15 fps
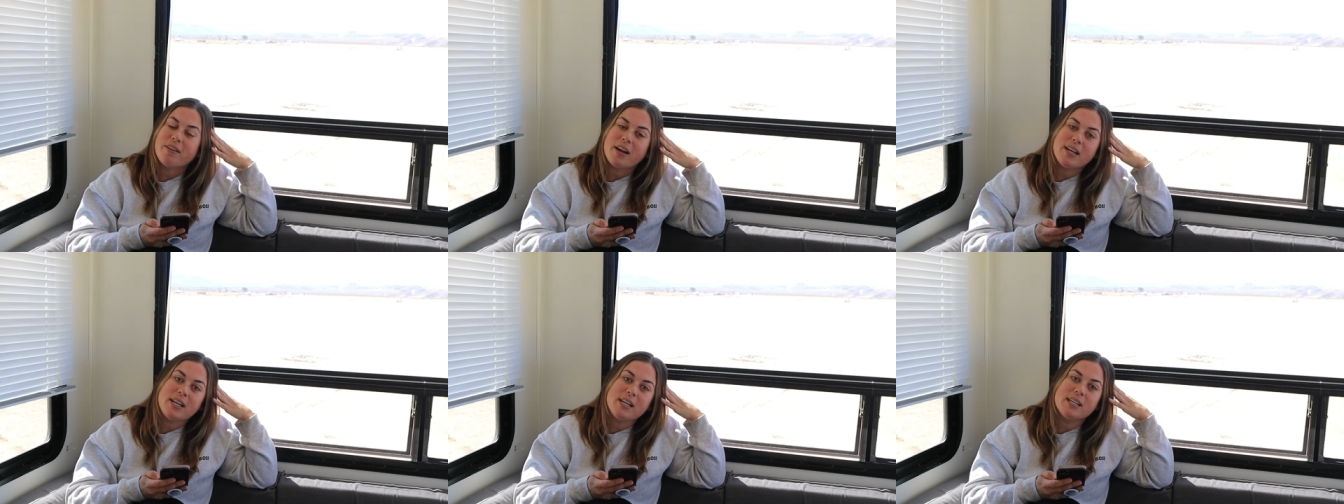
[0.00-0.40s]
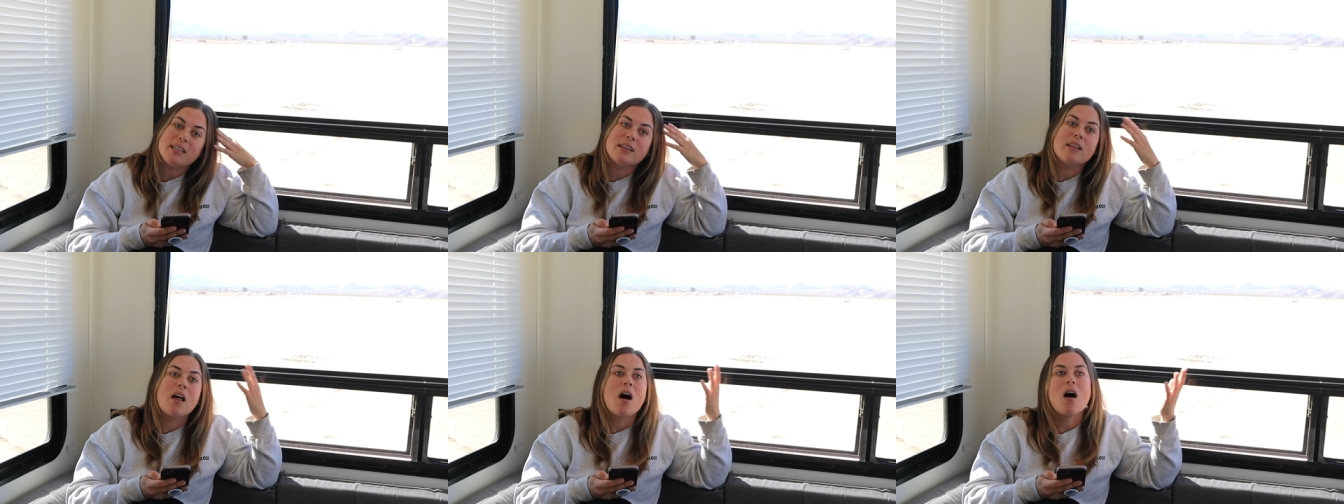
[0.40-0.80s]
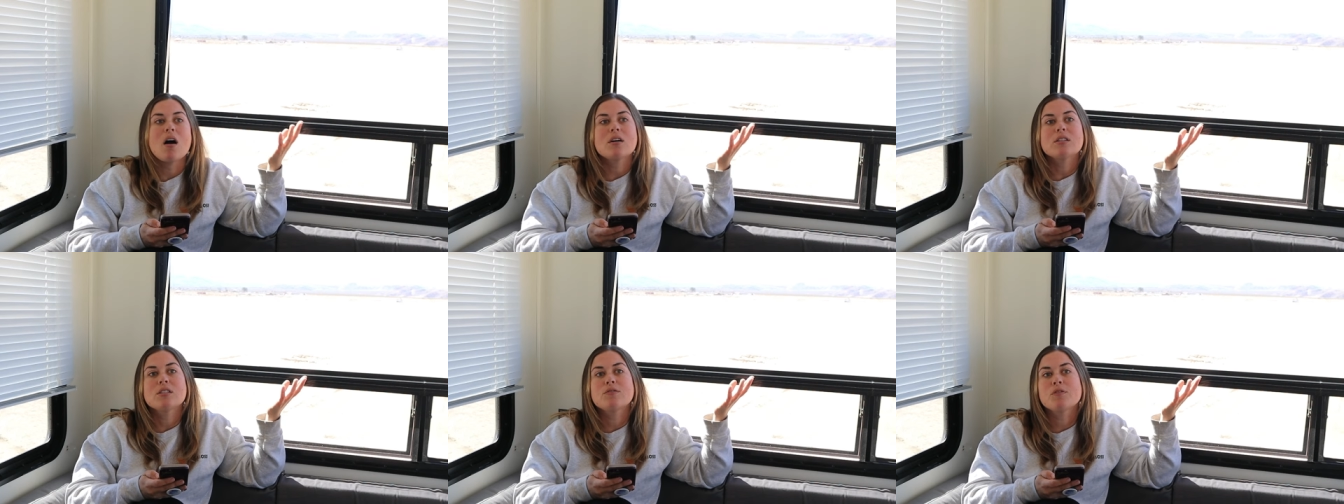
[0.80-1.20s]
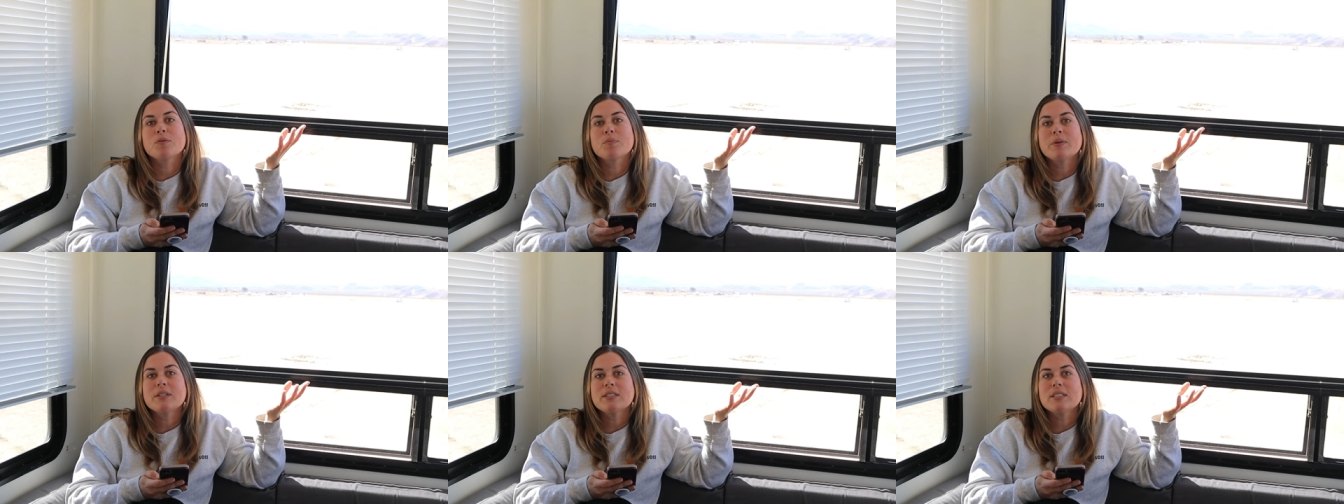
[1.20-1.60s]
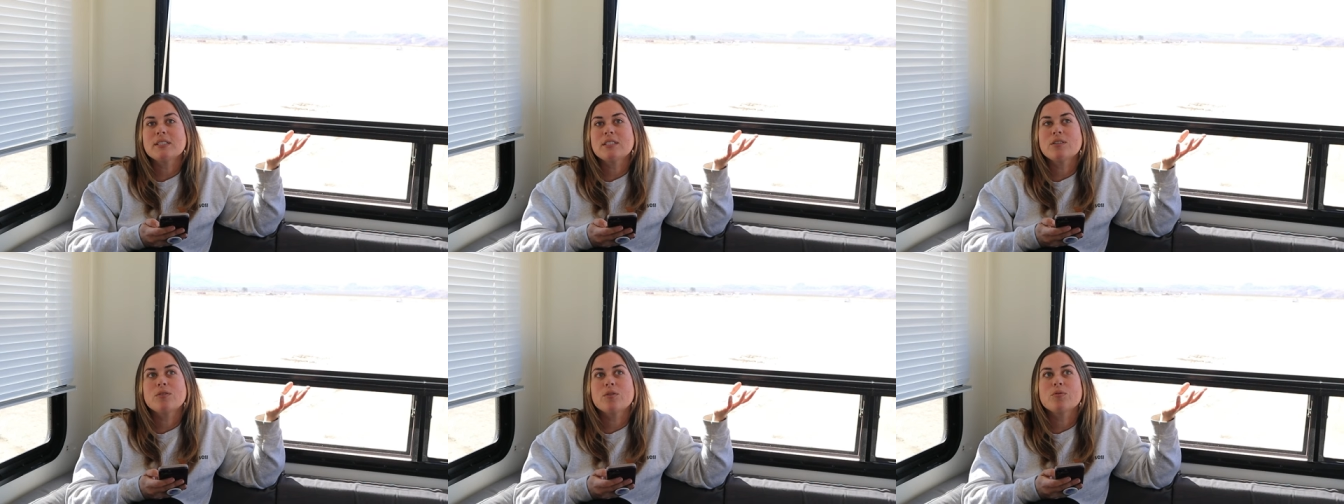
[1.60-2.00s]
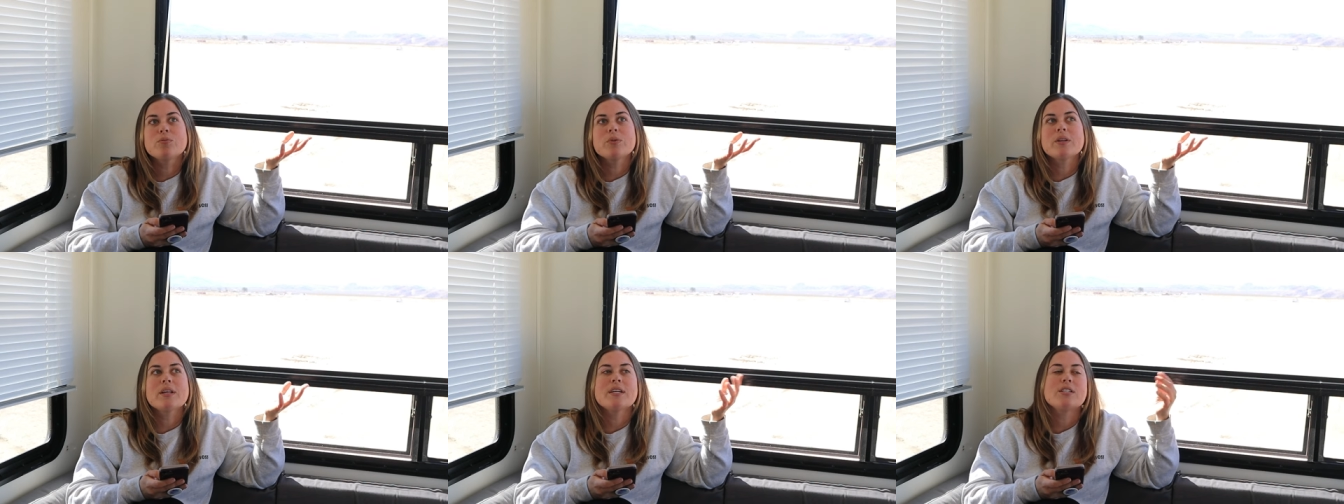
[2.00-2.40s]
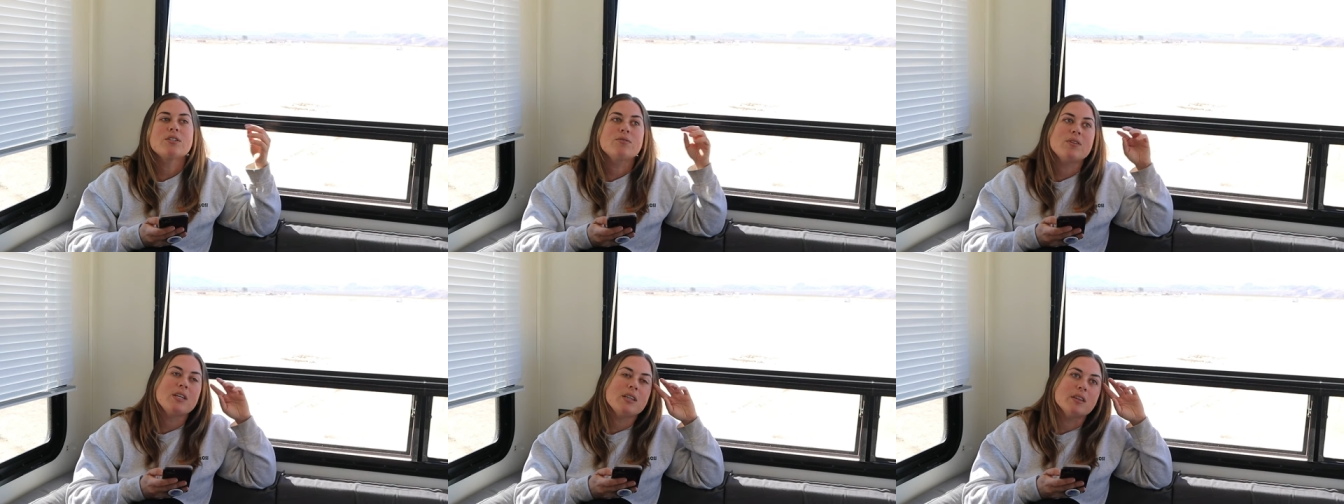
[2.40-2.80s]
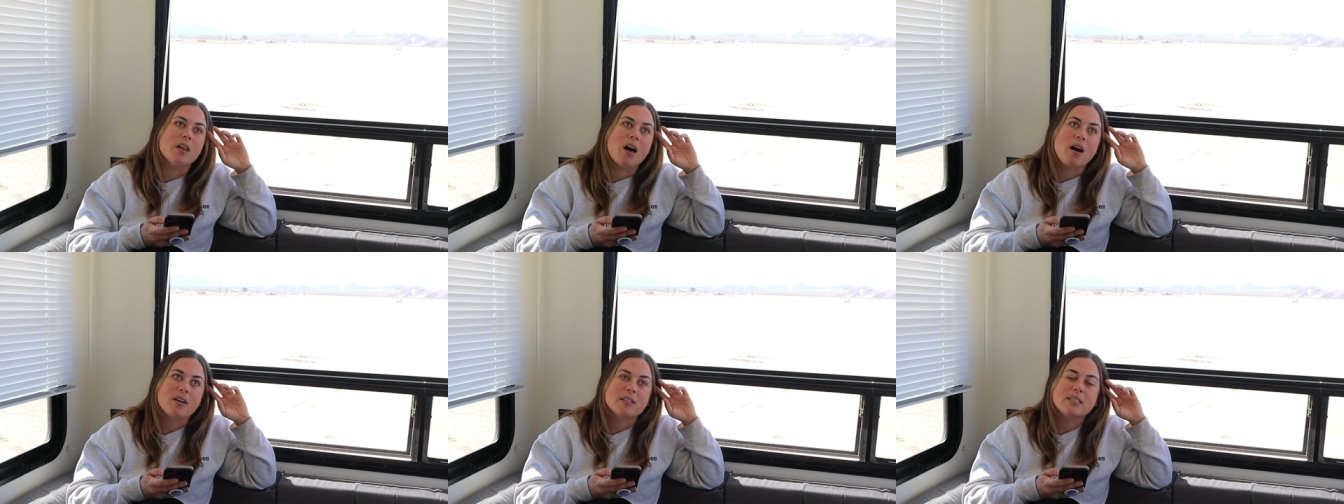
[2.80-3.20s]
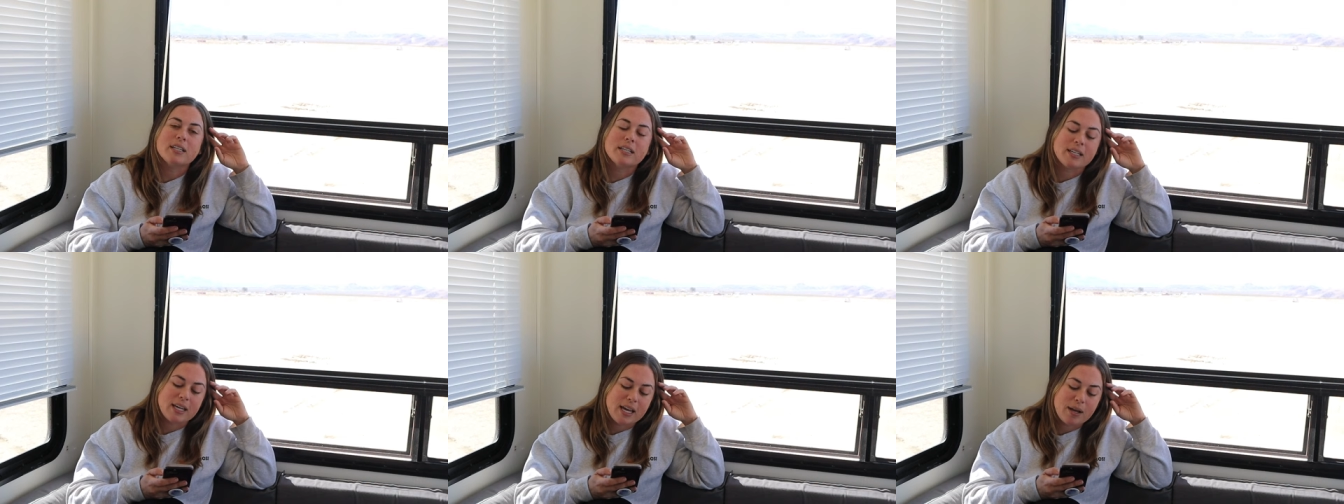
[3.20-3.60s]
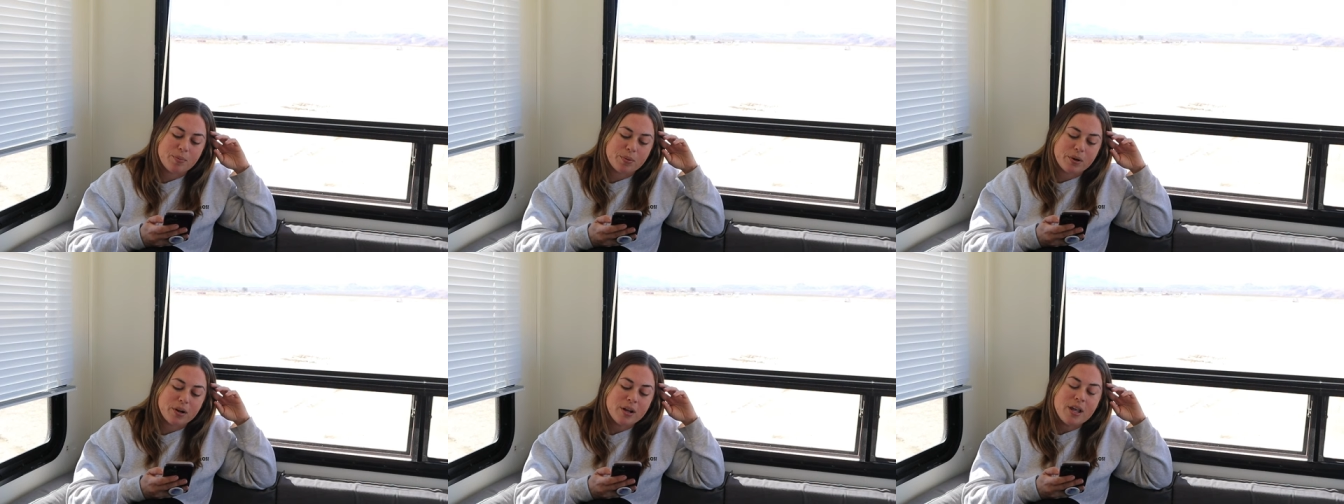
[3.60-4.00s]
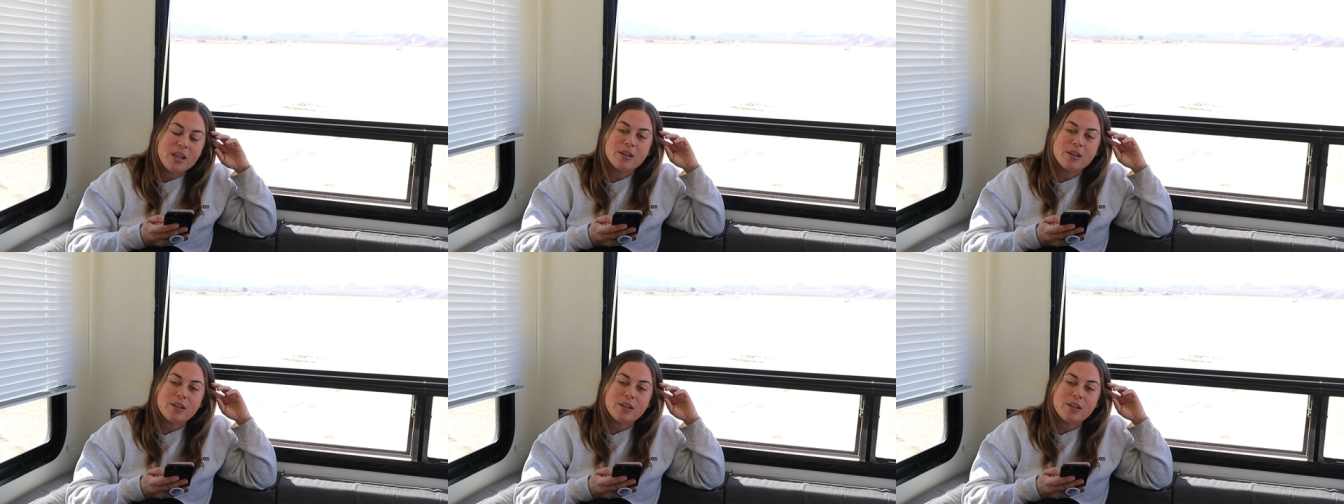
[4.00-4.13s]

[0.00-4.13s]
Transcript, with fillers: I needed locks for places you don't realize you need locks in a camper.